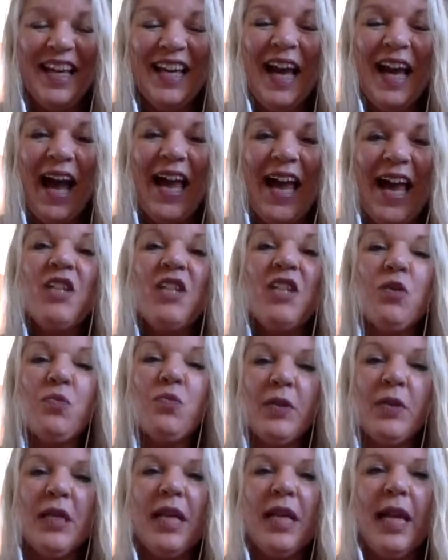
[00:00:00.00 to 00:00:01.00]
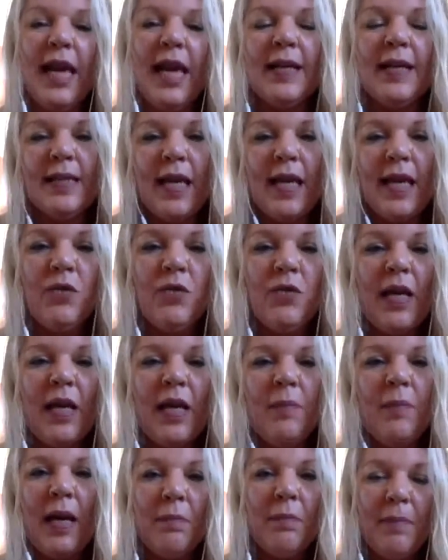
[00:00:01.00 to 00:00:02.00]
I had to really
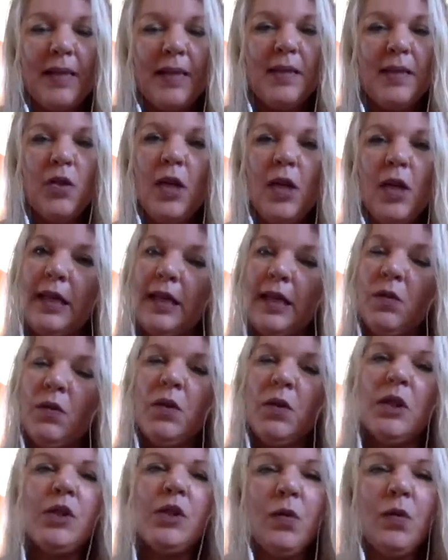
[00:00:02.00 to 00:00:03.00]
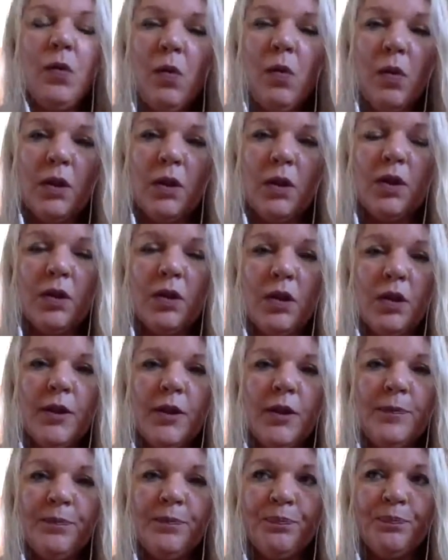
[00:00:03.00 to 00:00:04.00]
segregate my masculine in order to hold
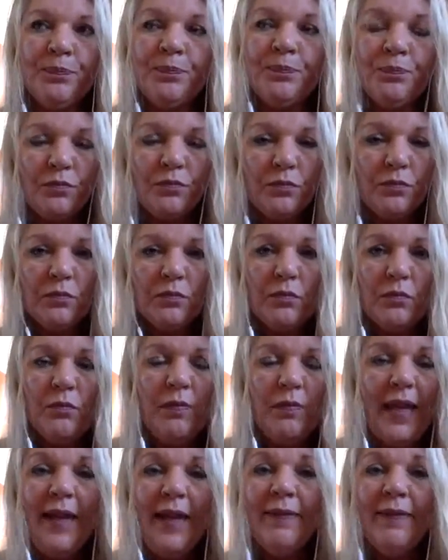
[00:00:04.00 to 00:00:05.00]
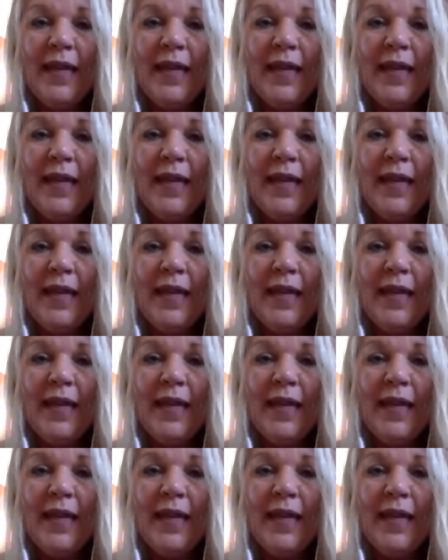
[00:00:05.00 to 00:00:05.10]
her, and